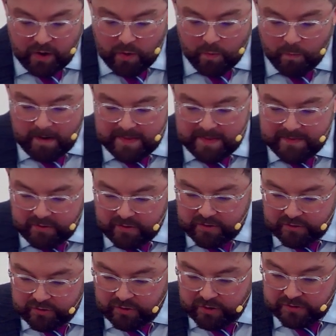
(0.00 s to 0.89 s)
whether
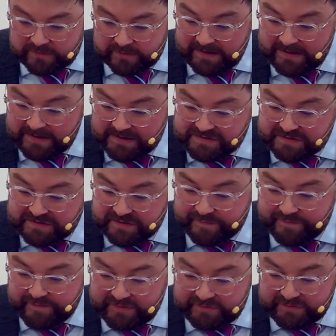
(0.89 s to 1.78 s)
or not he has
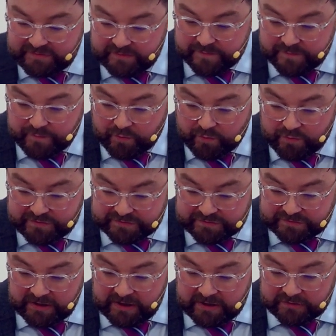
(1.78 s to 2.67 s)
sufficient force